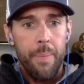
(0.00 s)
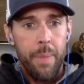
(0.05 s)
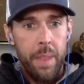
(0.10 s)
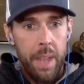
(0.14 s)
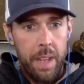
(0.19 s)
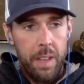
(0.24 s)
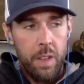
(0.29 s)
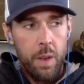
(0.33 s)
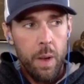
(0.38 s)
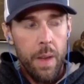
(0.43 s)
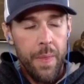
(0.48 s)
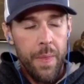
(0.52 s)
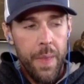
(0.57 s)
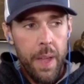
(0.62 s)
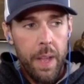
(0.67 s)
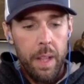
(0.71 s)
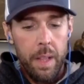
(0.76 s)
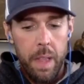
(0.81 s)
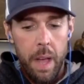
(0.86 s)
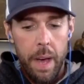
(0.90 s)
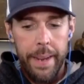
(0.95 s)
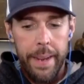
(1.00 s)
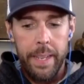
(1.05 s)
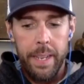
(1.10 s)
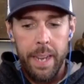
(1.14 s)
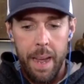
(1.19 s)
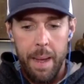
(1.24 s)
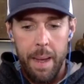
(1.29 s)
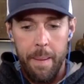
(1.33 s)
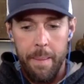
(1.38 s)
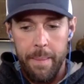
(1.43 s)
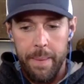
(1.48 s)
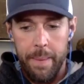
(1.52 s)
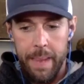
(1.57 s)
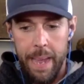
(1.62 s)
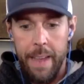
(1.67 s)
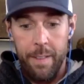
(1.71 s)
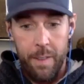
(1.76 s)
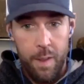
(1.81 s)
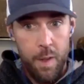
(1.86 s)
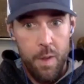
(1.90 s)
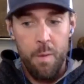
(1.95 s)
And so I think a lot of times
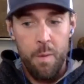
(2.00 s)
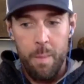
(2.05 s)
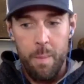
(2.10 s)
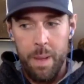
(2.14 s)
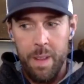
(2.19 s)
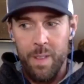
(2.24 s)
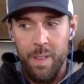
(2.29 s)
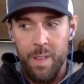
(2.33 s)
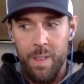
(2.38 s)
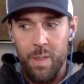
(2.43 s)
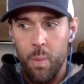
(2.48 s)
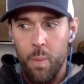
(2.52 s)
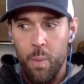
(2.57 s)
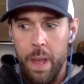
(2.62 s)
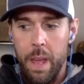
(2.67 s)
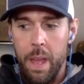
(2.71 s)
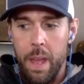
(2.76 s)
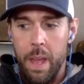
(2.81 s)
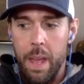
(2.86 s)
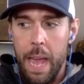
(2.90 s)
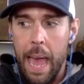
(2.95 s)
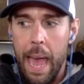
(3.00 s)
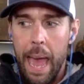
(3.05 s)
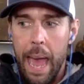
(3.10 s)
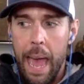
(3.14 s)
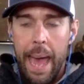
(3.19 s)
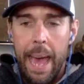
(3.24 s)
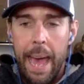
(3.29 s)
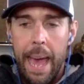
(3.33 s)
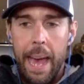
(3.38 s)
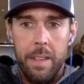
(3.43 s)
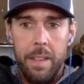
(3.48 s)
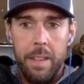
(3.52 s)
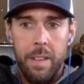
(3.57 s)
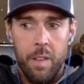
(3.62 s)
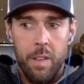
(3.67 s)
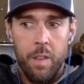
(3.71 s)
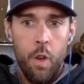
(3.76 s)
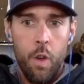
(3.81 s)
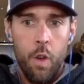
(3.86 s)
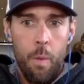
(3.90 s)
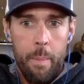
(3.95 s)
as humans, we add
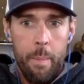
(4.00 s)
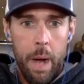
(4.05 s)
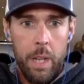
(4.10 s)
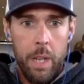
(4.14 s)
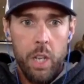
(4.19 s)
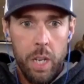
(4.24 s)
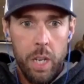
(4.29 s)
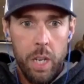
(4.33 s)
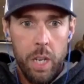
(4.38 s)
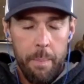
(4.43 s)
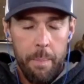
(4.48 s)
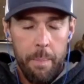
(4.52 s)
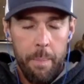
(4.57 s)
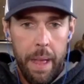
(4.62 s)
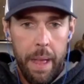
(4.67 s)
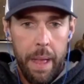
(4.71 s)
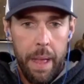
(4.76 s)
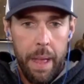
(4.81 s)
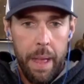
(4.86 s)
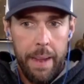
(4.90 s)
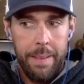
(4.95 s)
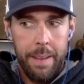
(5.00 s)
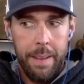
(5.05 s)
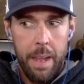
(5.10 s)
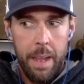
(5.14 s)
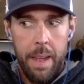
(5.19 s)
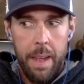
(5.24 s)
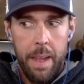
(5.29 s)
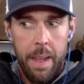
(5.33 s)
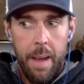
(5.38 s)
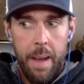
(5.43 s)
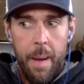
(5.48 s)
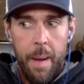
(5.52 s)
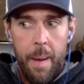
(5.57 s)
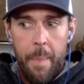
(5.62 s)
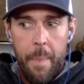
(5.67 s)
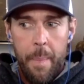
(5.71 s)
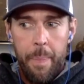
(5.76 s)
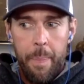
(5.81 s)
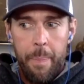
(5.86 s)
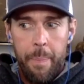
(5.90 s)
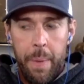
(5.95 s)
so much complexity
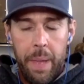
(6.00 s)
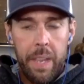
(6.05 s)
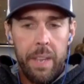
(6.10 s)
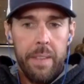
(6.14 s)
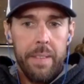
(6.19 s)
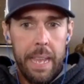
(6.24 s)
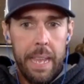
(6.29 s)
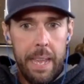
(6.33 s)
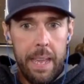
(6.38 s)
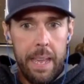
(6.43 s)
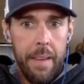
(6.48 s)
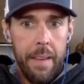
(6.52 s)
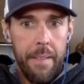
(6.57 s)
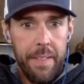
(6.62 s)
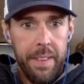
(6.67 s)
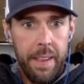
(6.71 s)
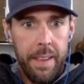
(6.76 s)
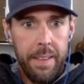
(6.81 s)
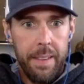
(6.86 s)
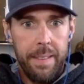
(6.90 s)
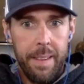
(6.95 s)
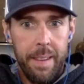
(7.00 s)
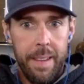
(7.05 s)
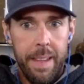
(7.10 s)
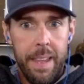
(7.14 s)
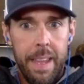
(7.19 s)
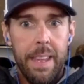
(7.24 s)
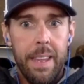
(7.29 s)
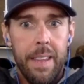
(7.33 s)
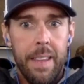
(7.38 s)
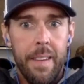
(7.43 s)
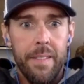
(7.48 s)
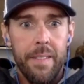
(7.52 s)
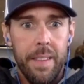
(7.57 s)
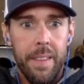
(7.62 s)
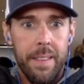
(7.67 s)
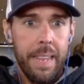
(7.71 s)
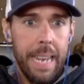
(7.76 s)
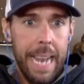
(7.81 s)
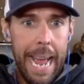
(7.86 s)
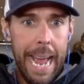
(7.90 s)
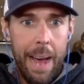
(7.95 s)
because it gives us a, it gives
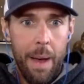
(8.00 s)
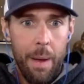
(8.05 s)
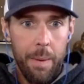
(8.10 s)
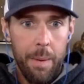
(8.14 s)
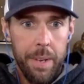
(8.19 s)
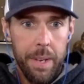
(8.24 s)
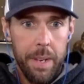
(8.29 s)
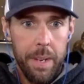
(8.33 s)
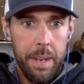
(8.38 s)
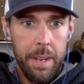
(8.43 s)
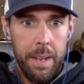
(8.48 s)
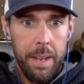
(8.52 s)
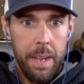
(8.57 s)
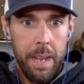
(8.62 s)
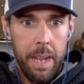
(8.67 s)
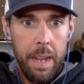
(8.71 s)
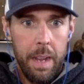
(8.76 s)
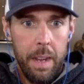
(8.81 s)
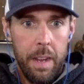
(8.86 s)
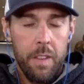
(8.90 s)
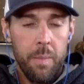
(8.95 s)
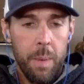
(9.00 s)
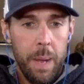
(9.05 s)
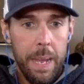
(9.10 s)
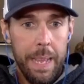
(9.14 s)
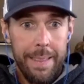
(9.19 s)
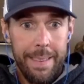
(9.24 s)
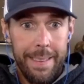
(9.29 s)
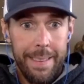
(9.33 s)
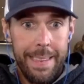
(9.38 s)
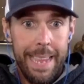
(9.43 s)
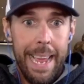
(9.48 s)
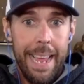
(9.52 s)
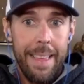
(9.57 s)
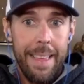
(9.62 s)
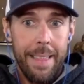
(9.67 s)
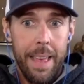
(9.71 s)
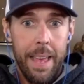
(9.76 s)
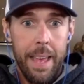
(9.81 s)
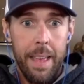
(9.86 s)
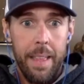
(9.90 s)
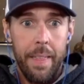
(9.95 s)
us an out because mm we mm-hmm. can say
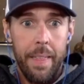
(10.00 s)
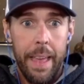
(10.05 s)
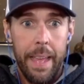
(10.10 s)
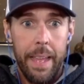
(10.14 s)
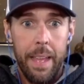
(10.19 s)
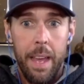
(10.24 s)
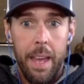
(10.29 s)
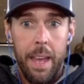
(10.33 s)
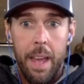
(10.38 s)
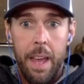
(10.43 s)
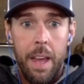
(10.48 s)
then like